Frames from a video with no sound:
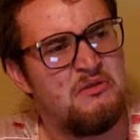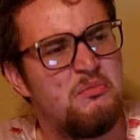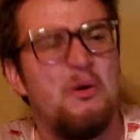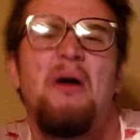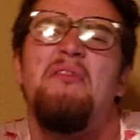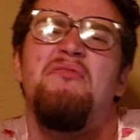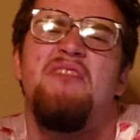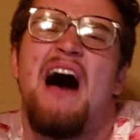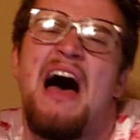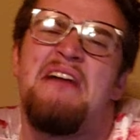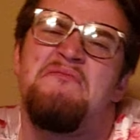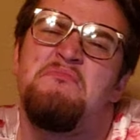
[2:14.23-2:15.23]
Were
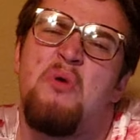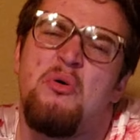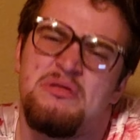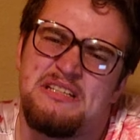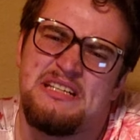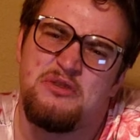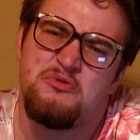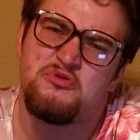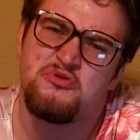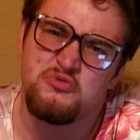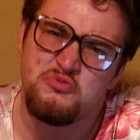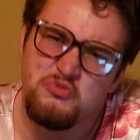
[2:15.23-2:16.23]
five more
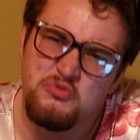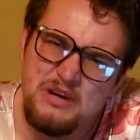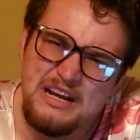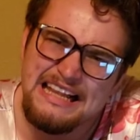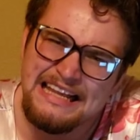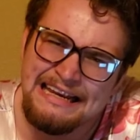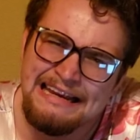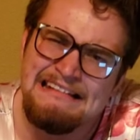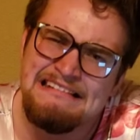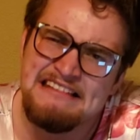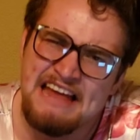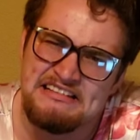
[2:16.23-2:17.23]
sequels really
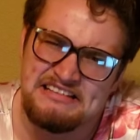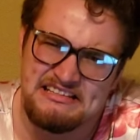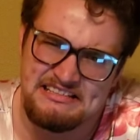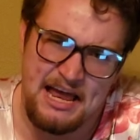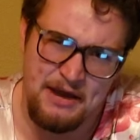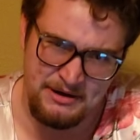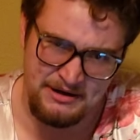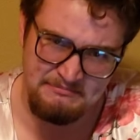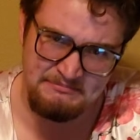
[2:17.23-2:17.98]
necessary?